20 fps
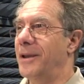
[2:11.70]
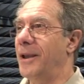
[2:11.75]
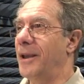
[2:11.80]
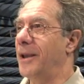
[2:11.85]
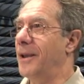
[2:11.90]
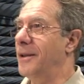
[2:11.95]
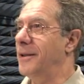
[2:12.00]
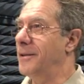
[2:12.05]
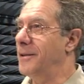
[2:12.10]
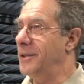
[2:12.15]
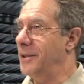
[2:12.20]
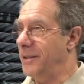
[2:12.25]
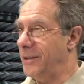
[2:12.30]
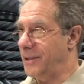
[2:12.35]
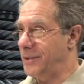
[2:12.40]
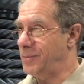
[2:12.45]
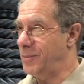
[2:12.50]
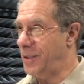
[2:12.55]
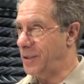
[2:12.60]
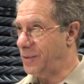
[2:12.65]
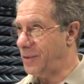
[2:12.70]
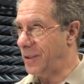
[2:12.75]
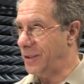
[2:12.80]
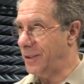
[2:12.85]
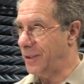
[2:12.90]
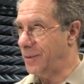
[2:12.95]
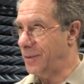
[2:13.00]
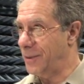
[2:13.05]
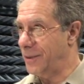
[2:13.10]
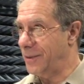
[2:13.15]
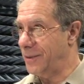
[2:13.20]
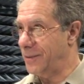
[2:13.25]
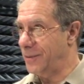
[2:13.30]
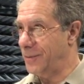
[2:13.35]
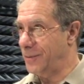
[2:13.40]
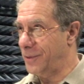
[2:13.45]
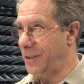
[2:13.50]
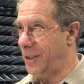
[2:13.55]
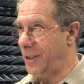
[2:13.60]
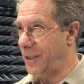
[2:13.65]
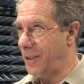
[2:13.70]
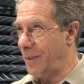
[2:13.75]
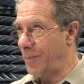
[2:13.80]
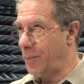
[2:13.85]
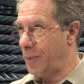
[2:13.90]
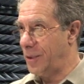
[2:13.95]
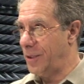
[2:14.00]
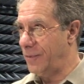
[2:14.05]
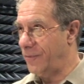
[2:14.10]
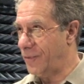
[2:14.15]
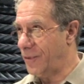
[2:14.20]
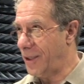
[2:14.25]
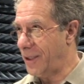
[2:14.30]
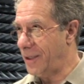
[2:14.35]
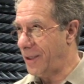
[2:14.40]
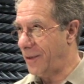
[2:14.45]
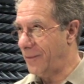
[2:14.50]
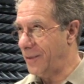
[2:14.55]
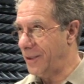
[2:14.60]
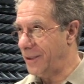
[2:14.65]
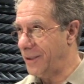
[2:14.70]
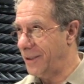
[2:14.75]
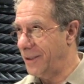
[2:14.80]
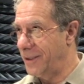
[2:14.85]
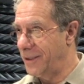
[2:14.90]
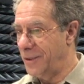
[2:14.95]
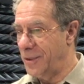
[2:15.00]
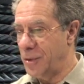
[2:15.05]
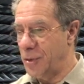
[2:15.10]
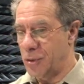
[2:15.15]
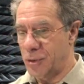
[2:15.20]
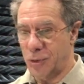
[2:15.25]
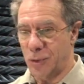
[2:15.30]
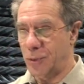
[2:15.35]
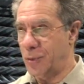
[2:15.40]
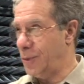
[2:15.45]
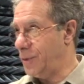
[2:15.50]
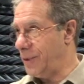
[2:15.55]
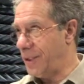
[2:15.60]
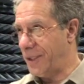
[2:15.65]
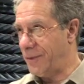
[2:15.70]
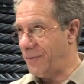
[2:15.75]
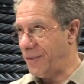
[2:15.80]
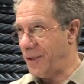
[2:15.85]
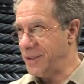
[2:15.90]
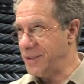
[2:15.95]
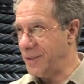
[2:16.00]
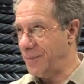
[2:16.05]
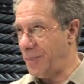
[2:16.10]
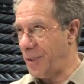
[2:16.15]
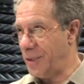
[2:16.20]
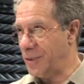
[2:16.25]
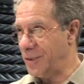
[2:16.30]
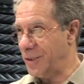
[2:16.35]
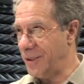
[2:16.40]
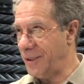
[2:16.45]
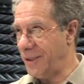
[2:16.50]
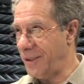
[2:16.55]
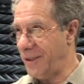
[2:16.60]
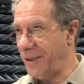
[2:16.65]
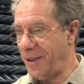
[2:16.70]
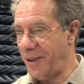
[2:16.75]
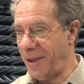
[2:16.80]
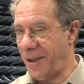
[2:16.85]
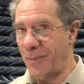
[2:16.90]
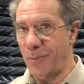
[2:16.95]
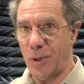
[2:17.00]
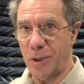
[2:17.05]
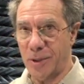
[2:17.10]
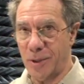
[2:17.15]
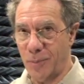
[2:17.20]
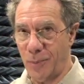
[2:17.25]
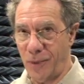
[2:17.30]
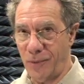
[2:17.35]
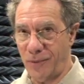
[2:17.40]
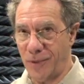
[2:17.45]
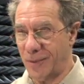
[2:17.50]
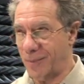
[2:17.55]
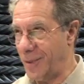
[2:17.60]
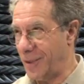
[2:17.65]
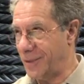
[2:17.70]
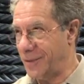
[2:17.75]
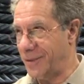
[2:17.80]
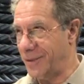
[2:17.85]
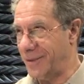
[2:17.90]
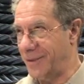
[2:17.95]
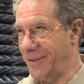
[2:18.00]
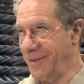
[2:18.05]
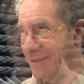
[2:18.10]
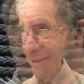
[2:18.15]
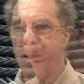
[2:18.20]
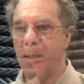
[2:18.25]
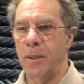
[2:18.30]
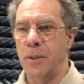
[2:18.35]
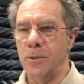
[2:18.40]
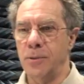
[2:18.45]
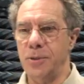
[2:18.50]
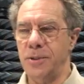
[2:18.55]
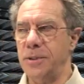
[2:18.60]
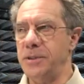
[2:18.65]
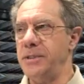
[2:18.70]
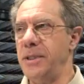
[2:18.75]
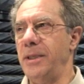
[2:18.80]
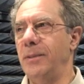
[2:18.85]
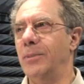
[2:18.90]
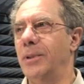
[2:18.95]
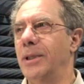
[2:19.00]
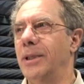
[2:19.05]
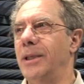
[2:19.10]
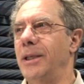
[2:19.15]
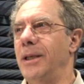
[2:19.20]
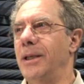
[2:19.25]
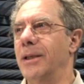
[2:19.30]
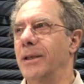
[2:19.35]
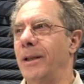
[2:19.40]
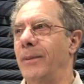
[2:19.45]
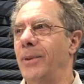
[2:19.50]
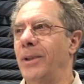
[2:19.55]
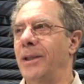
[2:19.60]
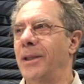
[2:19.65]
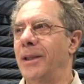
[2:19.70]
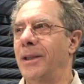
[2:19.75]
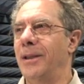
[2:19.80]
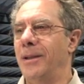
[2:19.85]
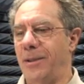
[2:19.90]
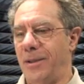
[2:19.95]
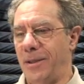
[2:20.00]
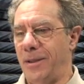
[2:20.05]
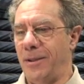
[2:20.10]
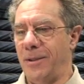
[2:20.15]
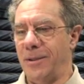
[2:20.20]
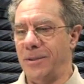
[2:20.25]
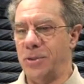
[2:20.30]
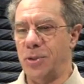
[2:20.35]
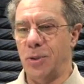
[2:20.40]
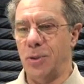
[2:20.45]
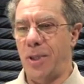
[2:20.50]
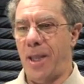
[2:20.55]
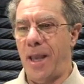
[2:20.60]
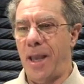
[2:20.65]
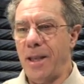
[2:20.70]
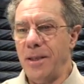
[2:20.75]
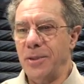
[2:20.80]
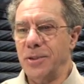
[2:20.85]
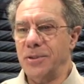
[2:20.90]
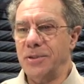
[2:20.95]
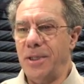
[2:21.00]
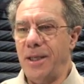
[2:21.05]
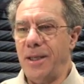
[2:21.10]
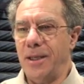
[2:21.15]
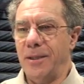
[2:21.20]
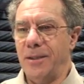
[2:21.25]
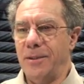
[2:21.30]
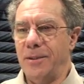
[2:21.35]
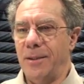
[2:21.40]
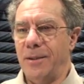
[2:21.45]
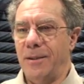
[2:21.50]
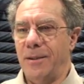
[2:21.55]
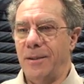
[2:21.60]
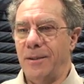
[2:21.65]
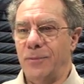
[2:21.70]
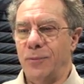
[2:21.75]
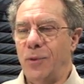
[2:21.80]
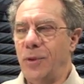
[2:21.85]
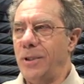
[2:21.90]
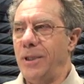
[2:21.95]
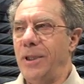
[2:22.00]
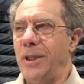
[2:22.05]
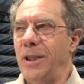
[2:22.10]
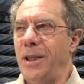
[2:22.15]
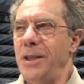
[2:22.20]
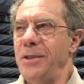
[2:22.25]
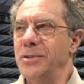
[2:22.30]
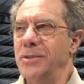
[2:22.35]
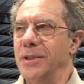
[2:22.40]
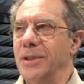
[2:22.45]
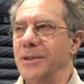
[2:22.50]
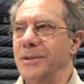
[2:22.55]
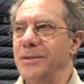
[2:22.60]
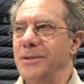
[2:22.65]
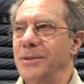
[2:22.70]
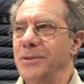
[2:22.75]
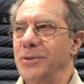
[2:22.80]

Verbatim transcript: and the uh, space shuttle took there and put it in front of it so took that fuzzy picture and made a perfect picture so the same thing here i mean uh, so the hand is there it's working against it